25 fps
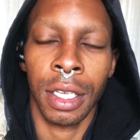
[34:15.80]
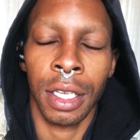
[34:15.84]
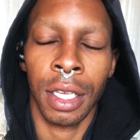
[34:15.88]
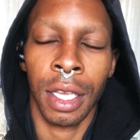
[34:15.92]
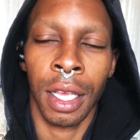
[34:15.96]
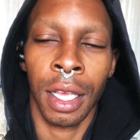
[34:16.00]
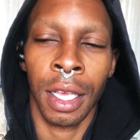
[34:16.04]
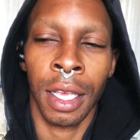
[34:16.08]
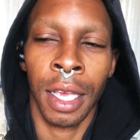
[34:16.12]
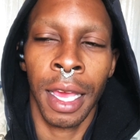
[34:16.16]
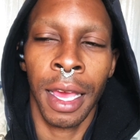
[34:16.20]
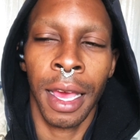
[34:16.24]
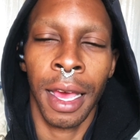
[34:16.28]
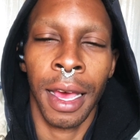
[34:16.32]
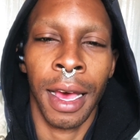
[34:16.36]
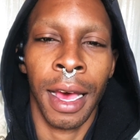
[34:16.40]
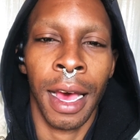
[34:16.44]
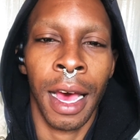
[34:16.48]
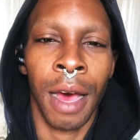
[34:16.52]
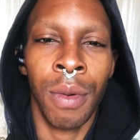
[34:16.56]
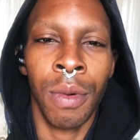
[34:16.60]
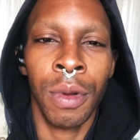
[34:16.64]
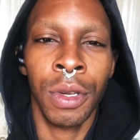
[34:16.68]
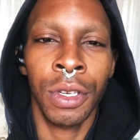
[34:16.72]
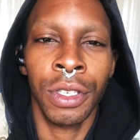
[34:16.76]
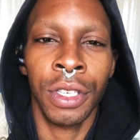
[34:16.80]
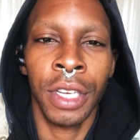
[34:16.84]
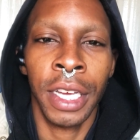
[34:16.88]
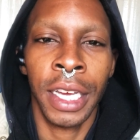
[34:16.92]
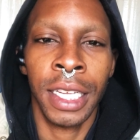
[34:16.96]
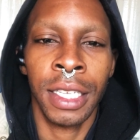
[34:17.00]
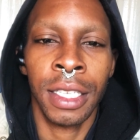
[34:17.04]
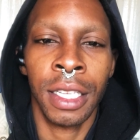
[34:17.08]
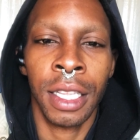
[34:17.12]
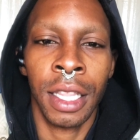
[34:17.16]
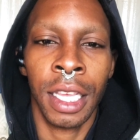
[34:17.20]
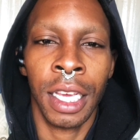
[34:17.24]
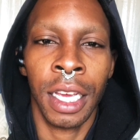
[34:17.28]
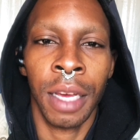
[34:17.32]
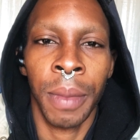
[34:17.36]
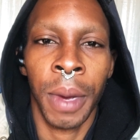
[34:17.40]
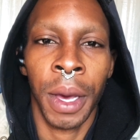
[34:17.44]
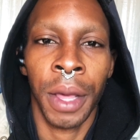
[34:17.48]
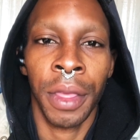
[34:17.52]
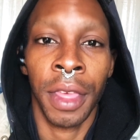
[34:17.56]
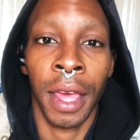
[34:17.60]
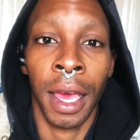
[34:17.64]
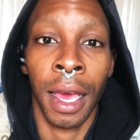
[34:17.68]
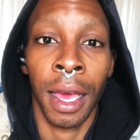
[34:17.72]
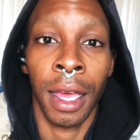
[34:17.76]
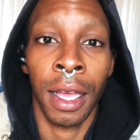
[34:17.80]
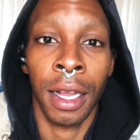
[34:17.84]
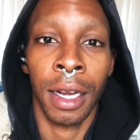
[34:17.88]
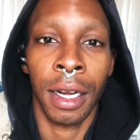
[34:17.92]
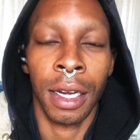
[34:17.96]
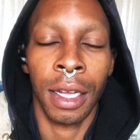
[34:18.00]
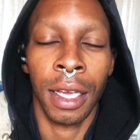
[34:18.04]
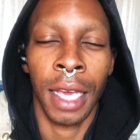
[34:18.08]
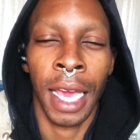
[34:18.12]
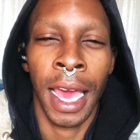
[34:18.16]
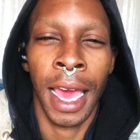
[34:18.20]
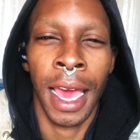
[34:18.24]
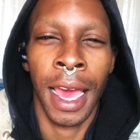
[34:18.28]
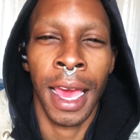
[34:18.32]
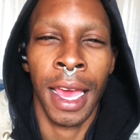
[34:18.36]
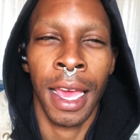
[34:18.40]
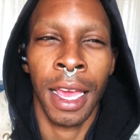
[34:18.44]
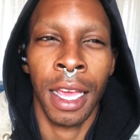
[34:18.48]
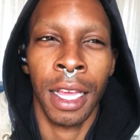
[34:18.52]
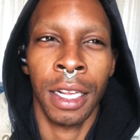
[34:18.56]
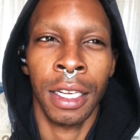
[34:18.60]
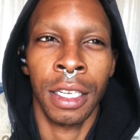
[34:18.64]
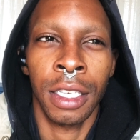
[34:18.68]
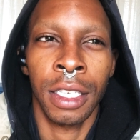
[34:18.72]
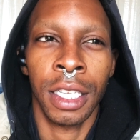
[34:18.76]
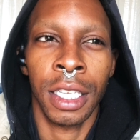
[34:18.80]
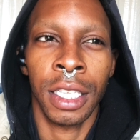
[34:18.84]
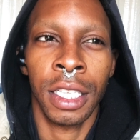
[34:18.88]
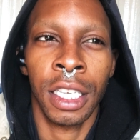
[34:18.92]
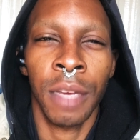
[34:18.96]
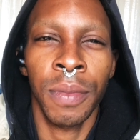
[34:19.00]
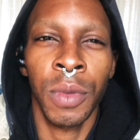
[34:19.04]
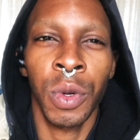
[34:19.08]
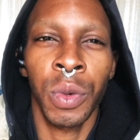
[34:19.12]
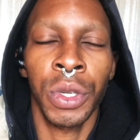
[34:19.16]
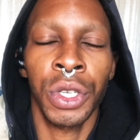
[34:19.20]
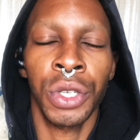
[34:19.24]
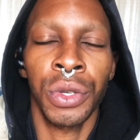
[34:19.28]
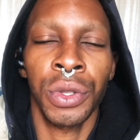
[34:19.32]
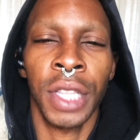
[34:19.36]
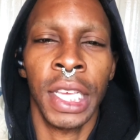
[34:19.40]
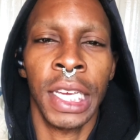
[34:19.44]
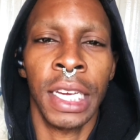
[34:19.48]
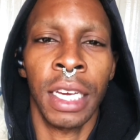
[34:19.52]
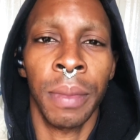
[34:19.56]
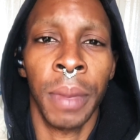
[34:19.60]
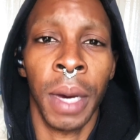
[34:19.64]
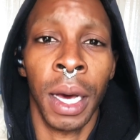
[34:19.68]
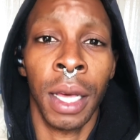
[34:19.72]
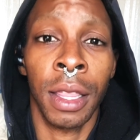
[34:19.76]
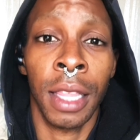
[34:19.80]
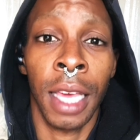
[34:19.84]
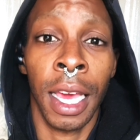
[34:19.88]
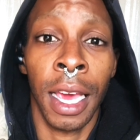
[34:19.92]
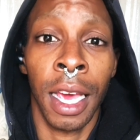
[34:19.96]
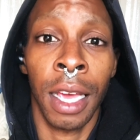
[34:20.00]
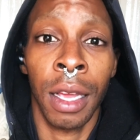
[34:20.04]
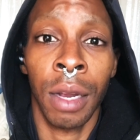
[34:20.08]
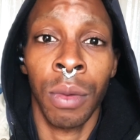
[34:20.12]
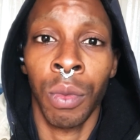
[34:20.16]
yeah, I want you guys to think about that and tell me what you think about that.